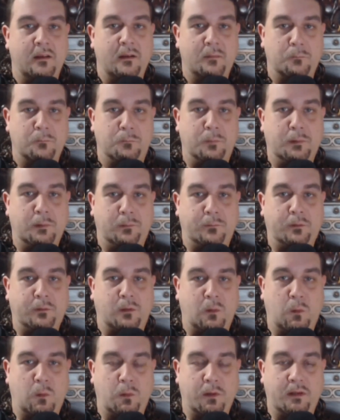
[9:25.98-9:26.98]
built
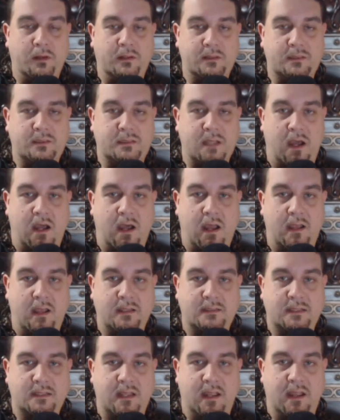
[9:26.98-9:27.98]
according to
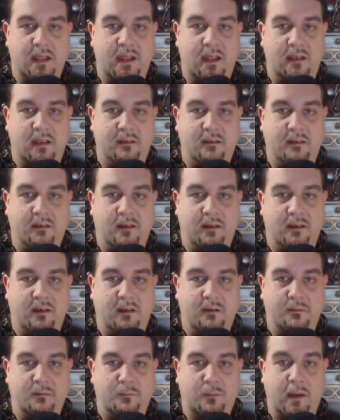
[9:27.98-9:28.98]
size. And
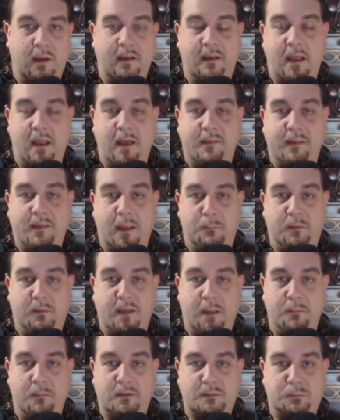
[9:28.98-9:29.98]
right now, the
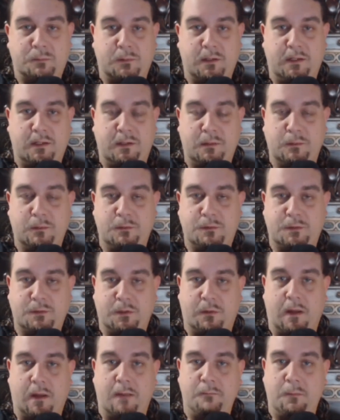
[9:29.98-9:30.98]
epidemic's pretty huge, so
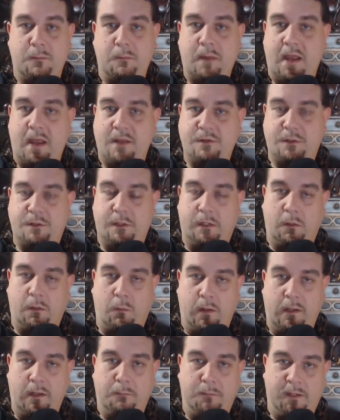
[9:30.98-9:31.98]
I'm imagining
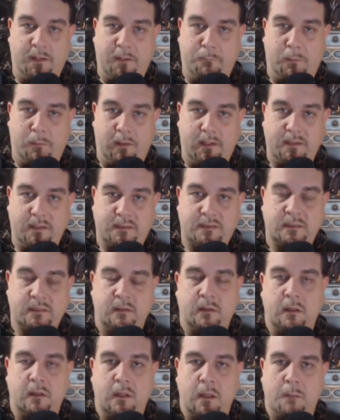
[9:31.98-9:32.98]
quite a big place.
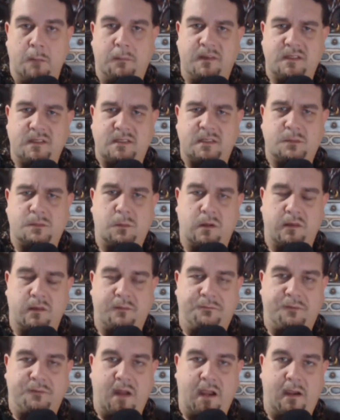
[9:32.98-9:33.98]
But this is where the
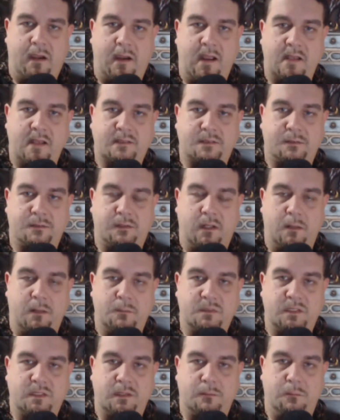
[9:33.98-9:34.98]
fire hazard
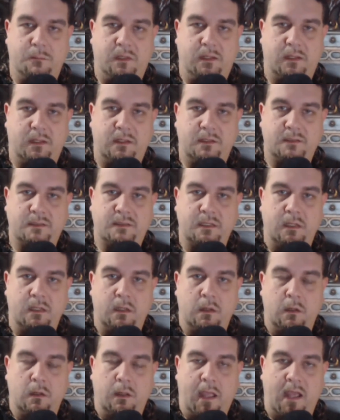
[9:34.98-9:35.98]
comes in, because
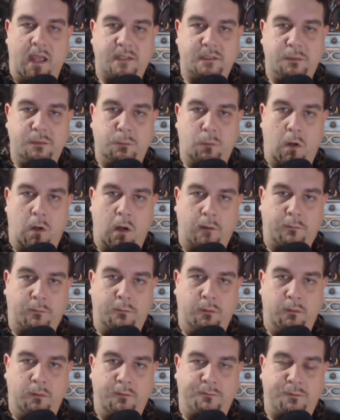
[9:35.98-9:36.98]
as you walk
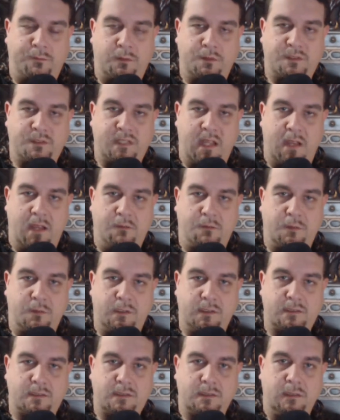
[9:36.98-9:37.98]
through the first
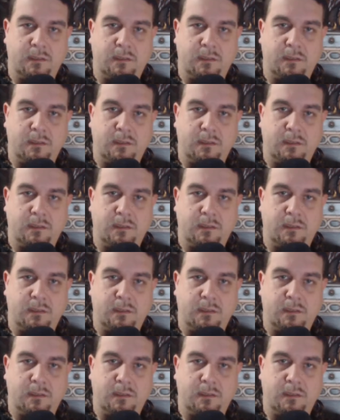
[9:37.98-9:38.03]
entrance,